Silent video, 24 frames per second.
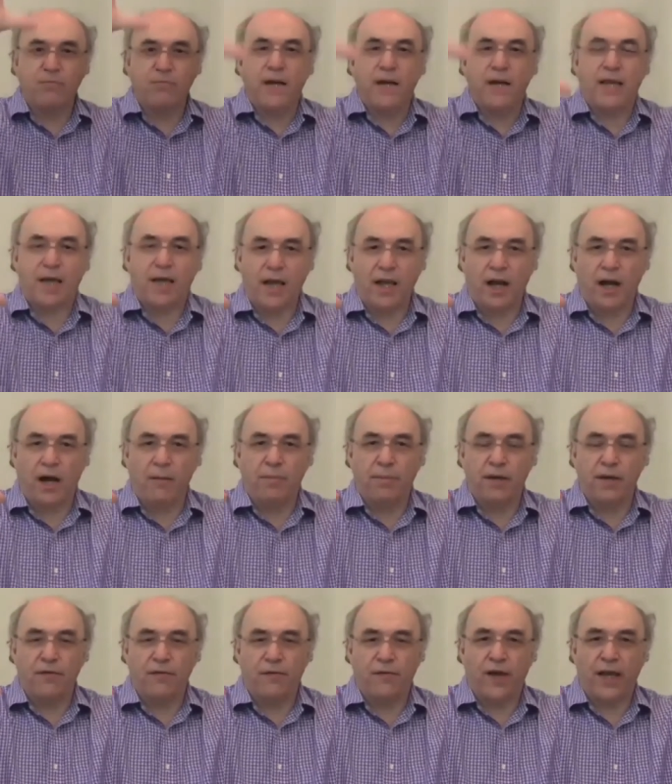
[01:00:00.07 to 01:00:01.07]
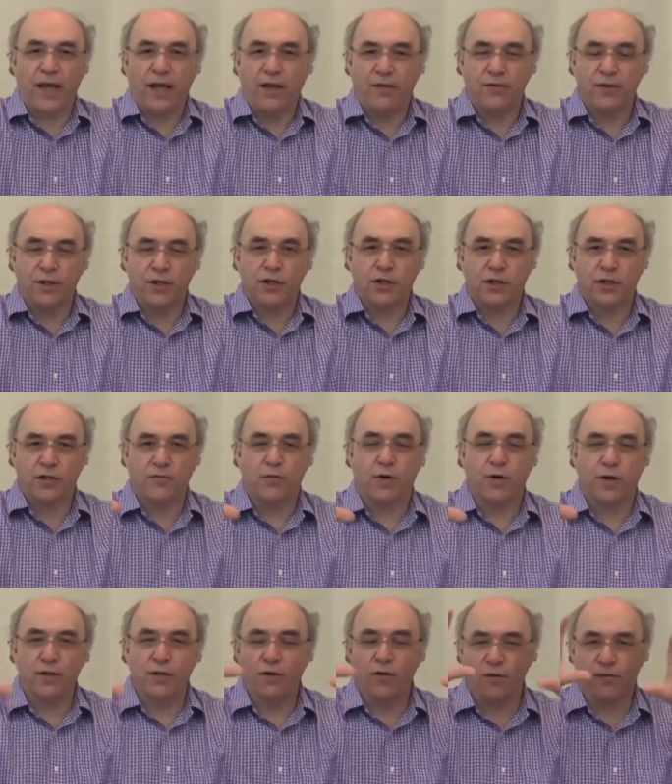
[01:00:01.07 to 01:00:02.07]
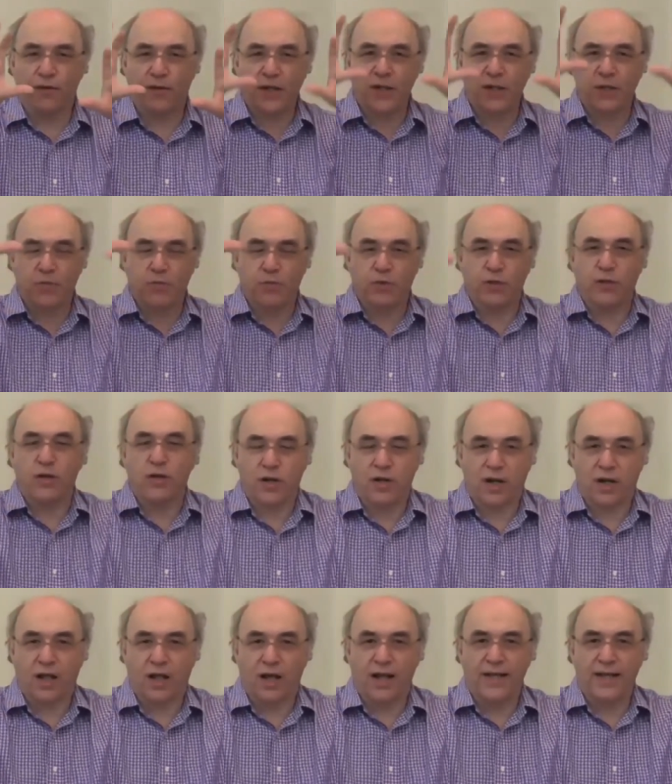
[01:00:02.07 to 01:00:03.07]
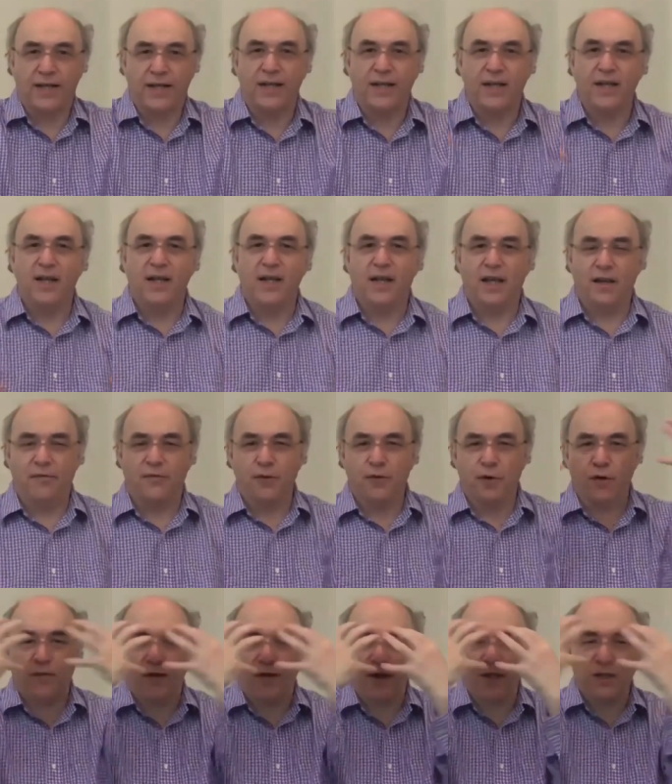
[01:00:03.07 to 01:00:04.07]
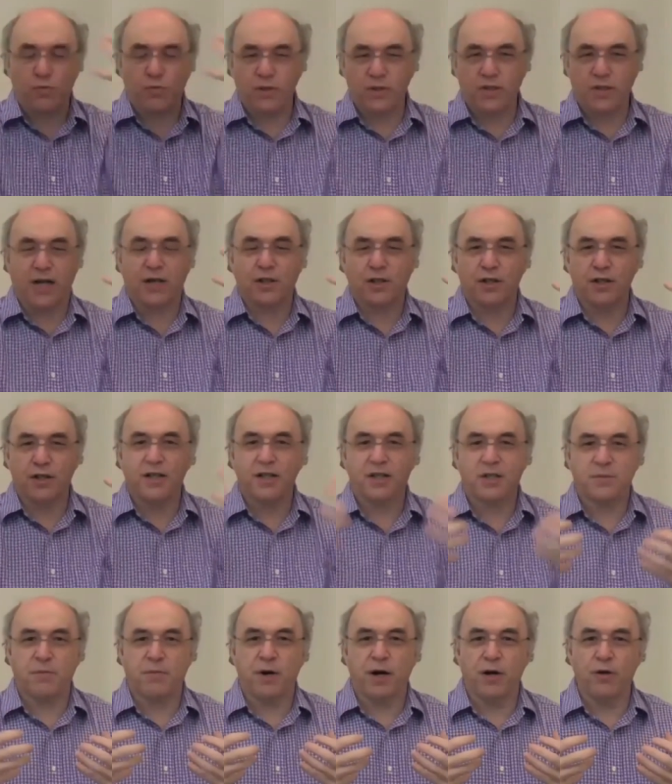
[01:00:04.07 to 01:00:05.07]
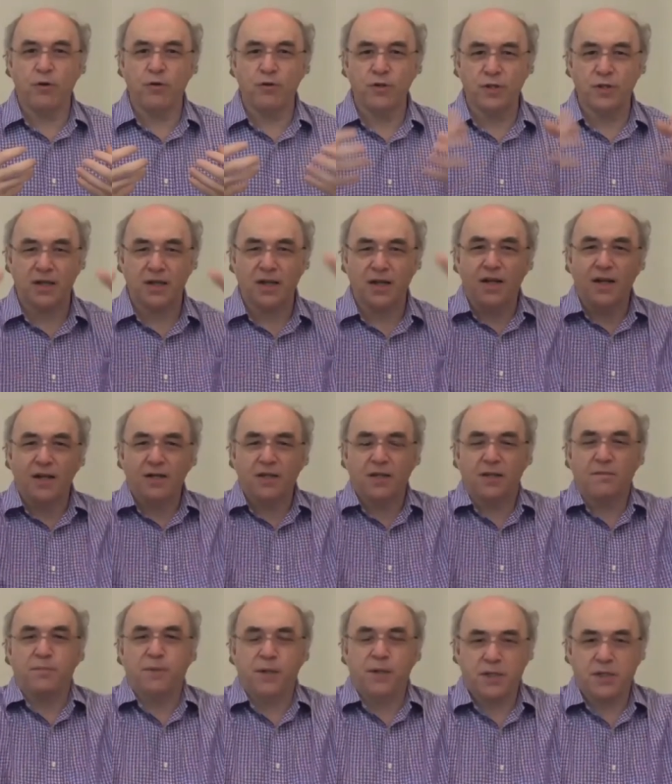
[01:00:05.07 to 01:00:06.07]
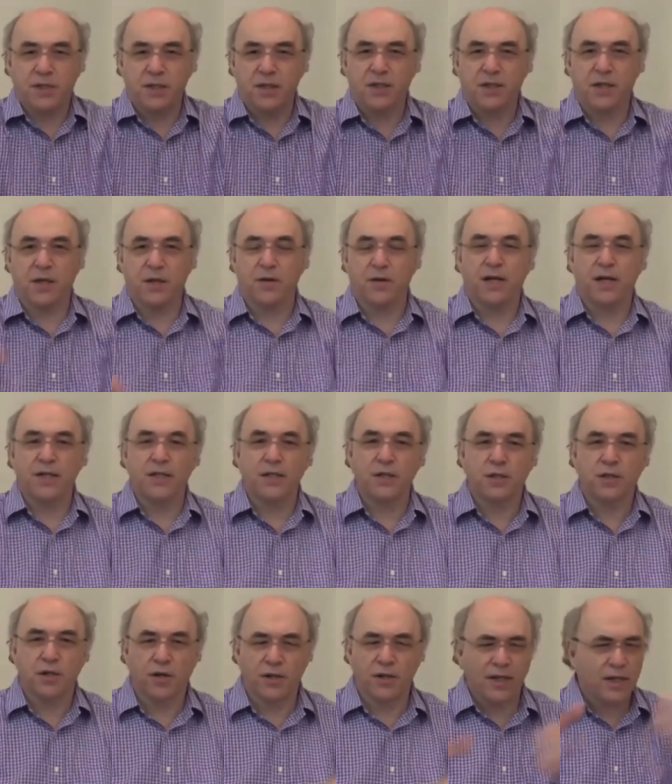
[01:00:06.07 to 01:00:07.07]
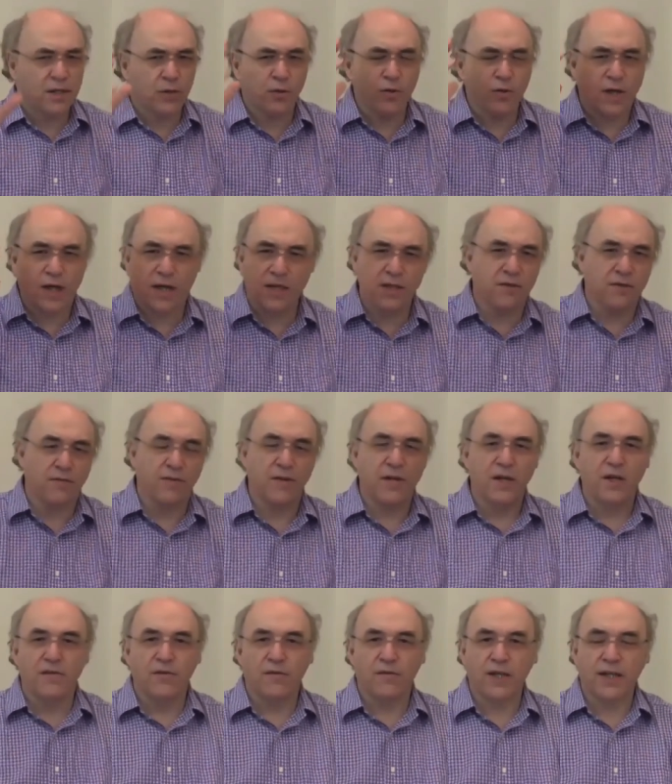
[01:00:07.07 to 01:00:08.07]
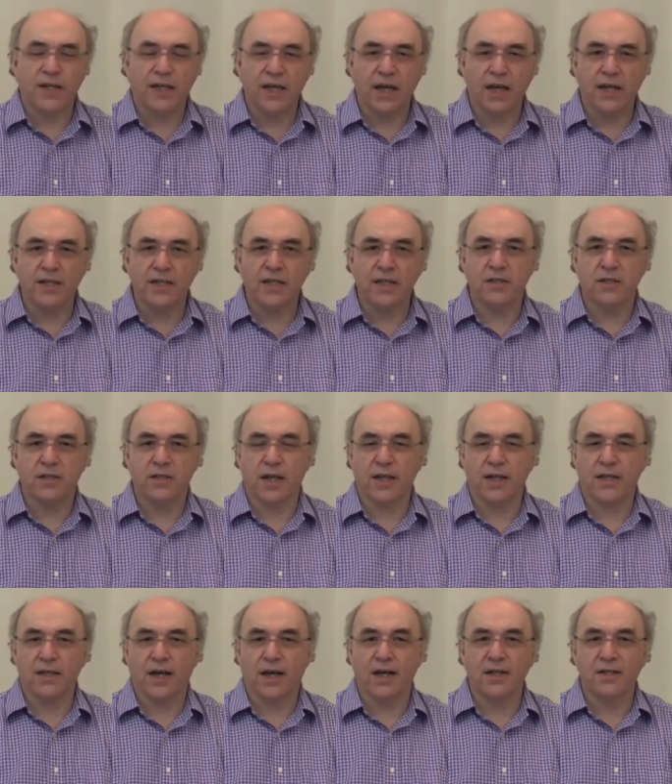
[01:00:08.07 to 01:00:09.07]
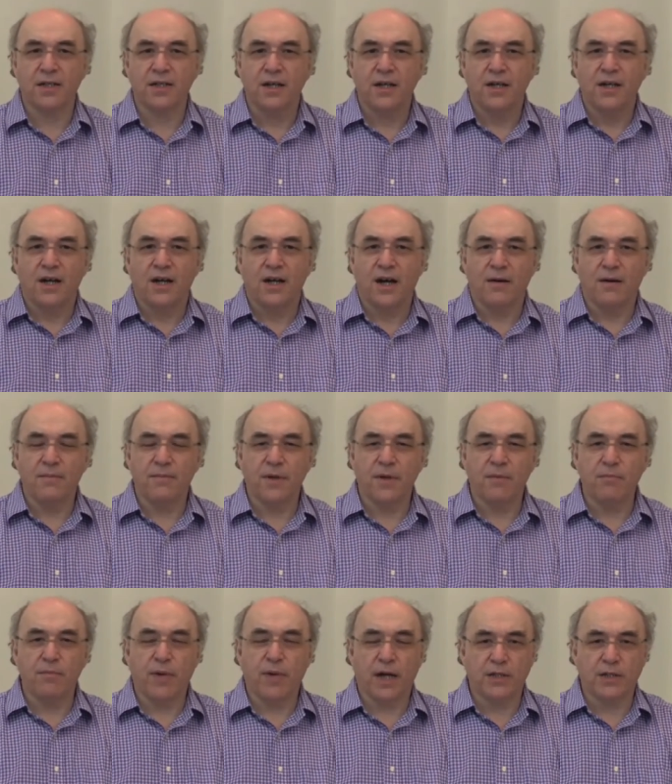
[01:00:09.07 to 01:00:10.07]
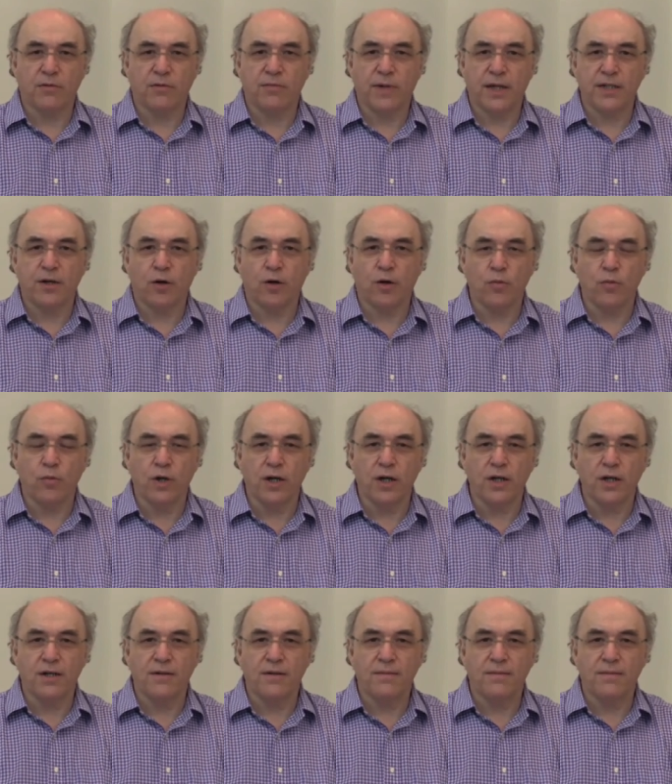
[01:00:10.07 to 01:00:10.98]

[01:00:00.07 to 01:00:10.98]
making up a fake version of what your face would look like if your face was actually exposed to the person at the other end, and so on. There's all kinds of funky ideas like that that might or might not work.